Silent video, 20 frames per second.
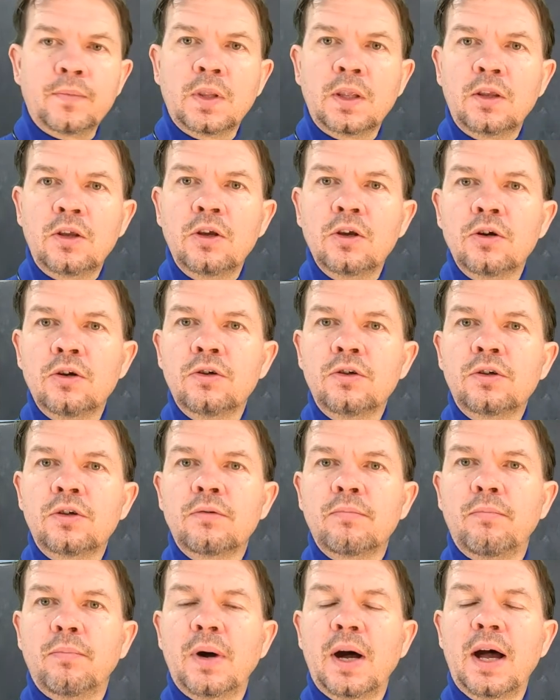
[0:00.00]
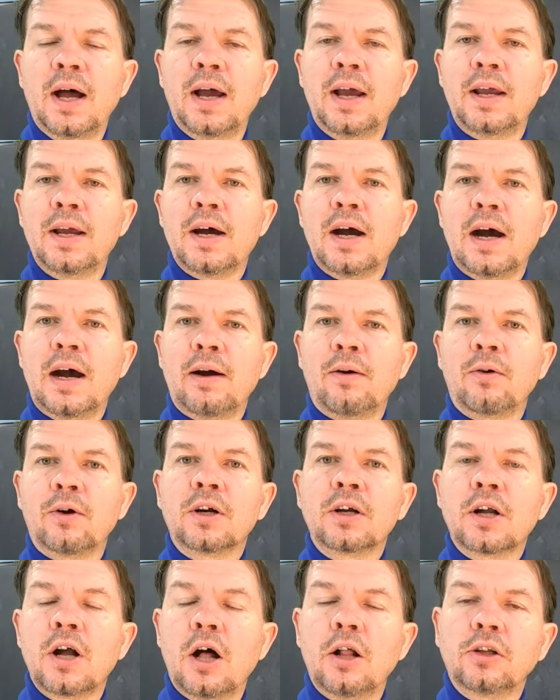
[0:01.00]
used by our
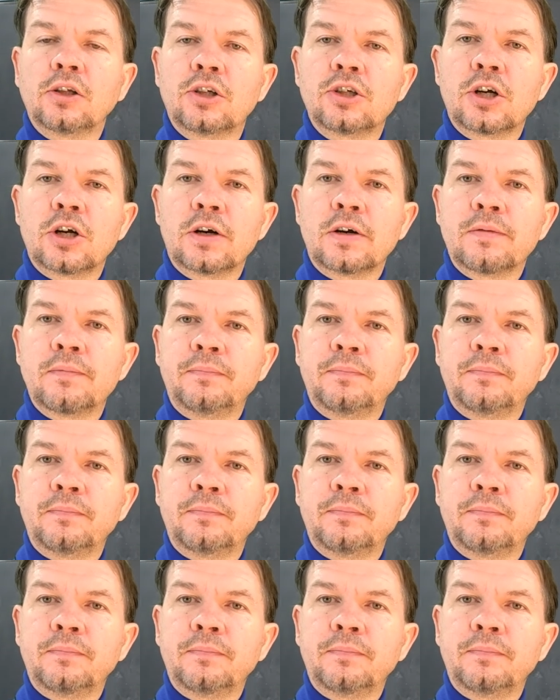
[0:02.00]
culture.